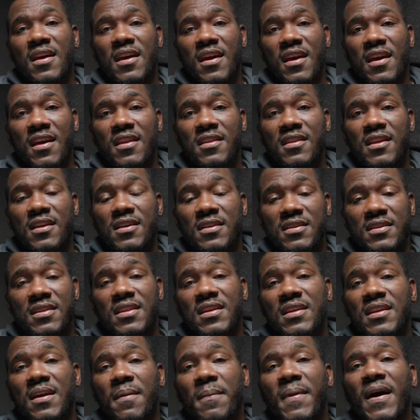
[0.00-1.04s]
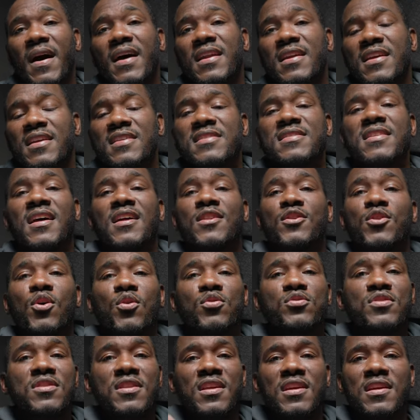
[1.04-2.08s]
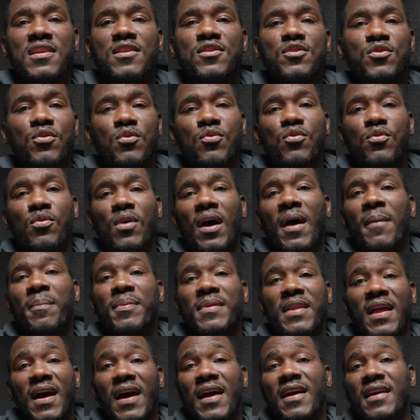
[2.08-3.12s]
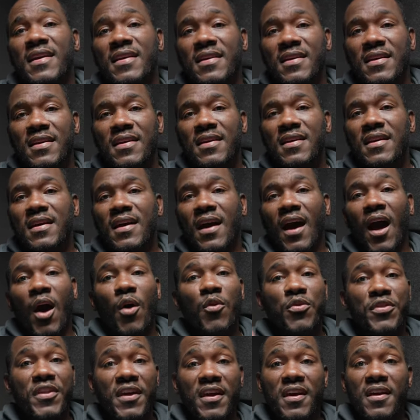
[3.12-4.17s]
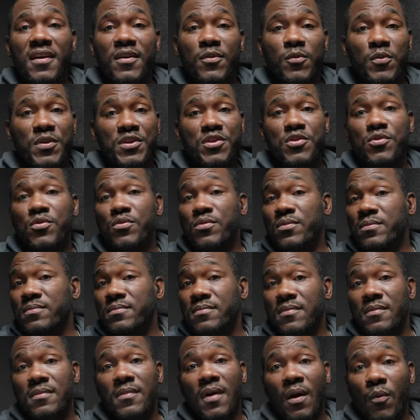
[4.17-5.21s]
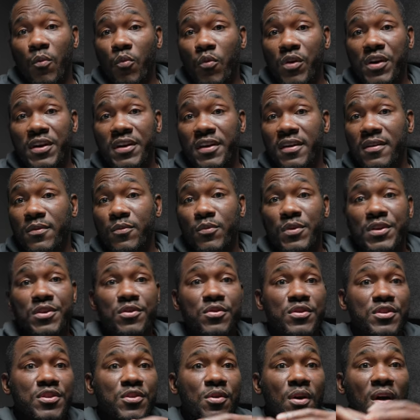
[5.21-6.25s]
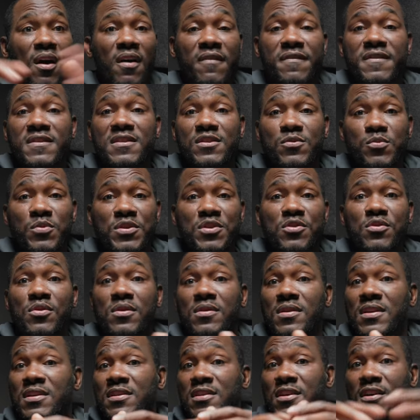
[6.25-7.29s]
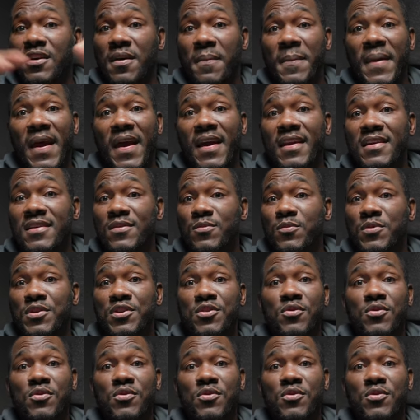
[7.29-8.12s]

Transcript: And the good thing about it is that those things you could apply out there when you at work, when you're in your office, when you're in your command, when